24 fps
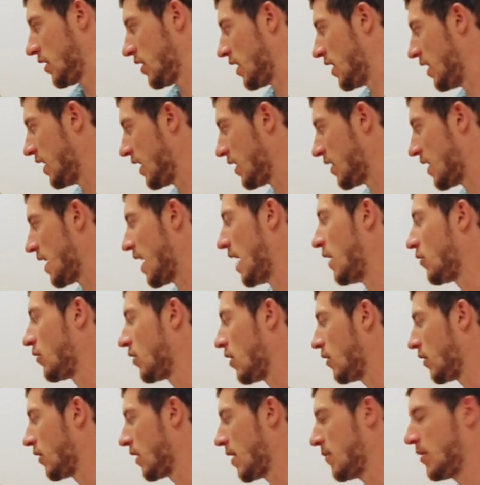to collect the
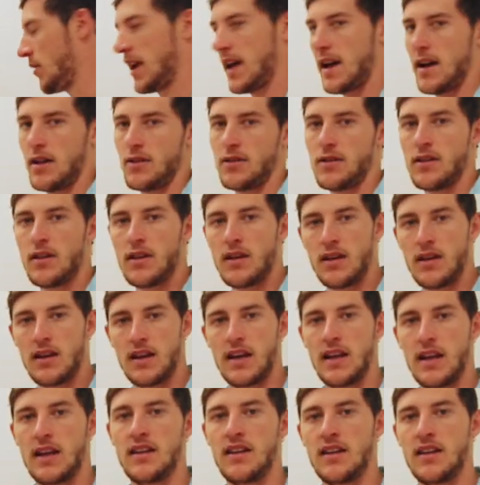alcohol coming out
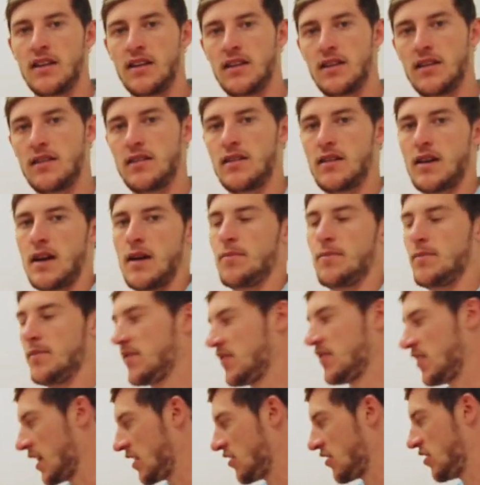in
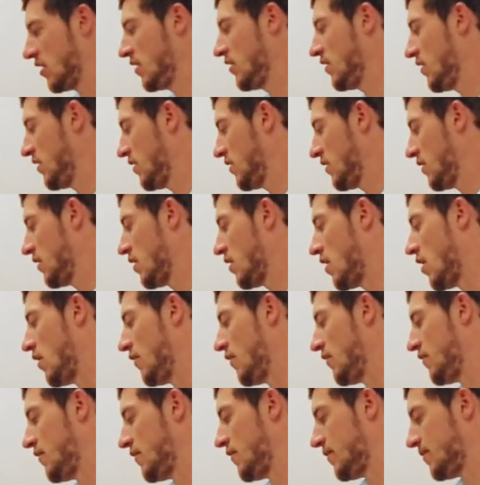sections
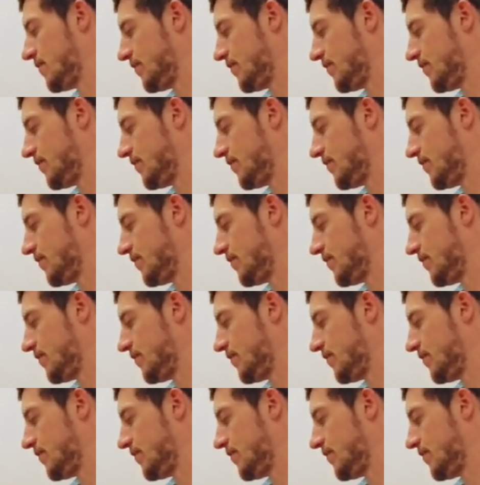of